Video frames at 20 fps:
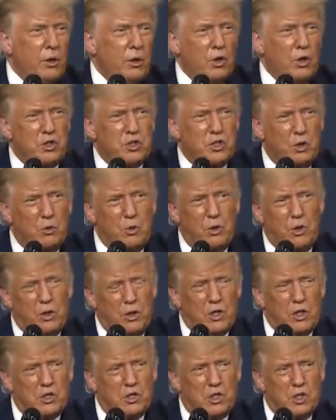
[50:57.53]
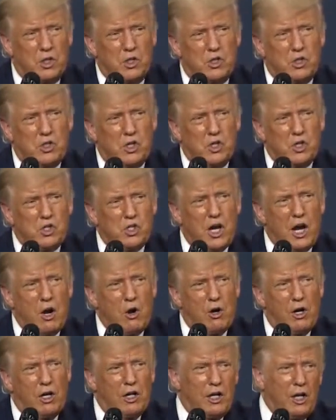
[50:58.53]
Also with us is
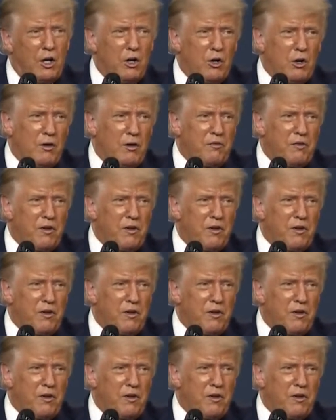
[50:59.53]
Sharon Leader,